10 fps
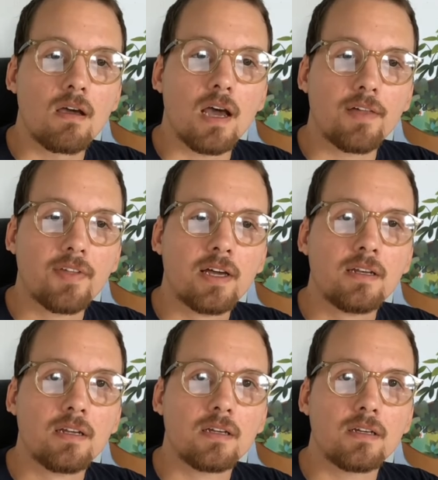And
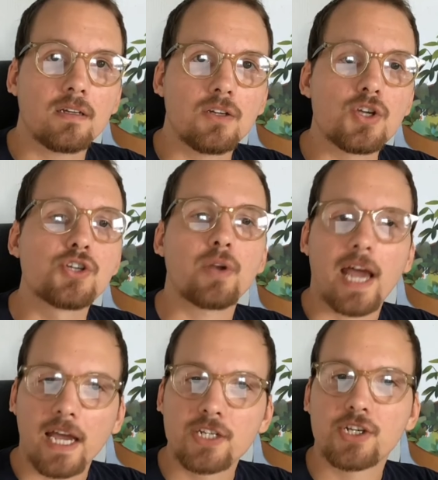then you should
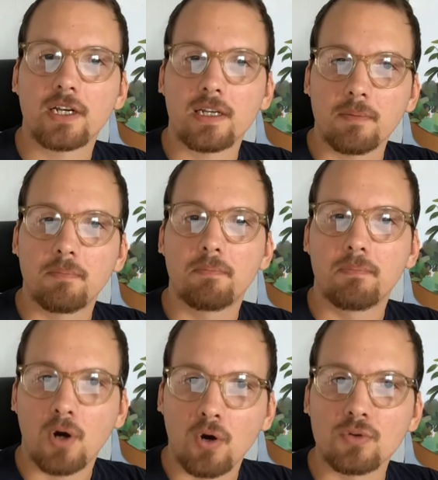actually
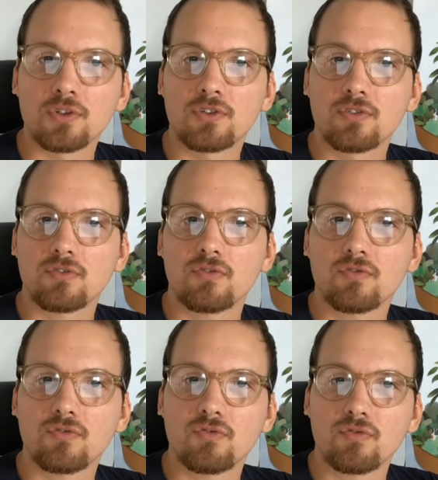post
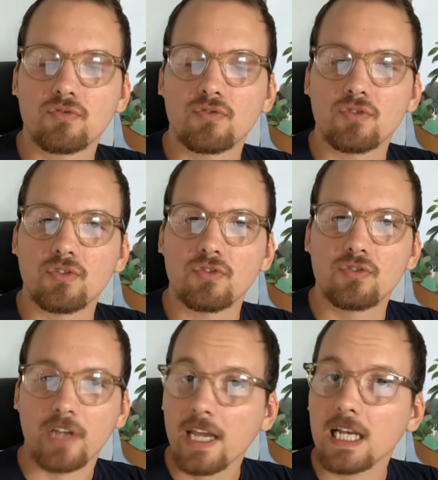
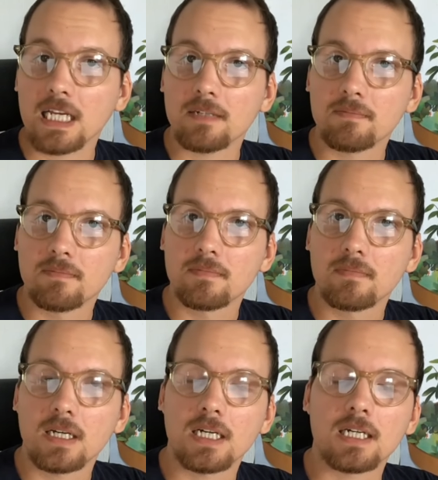daily,
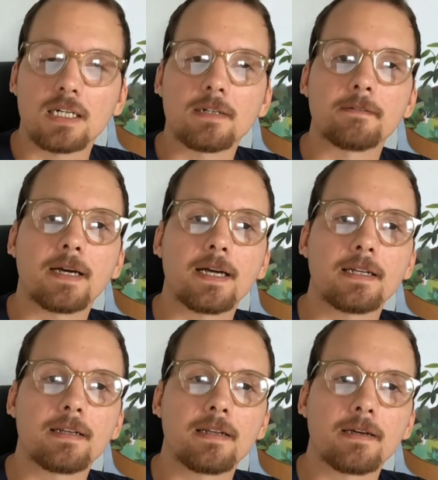
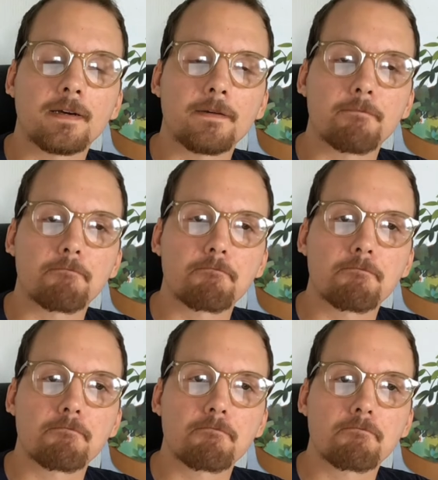and
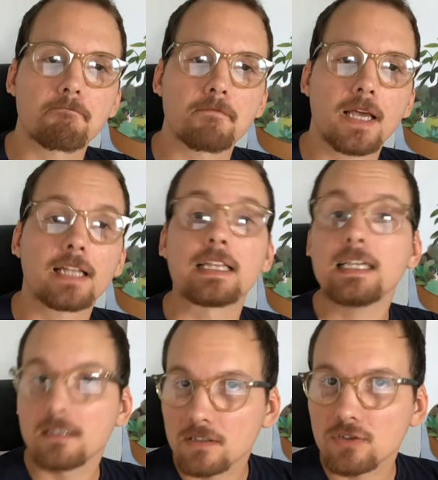at
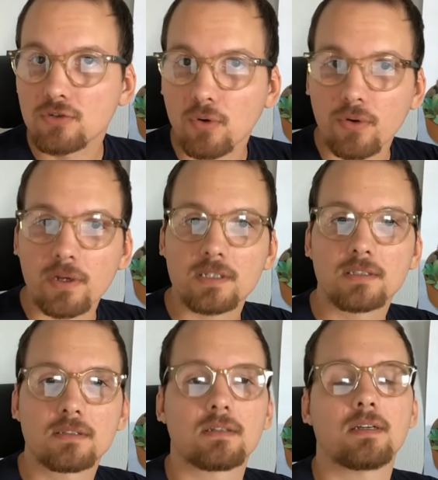least stories.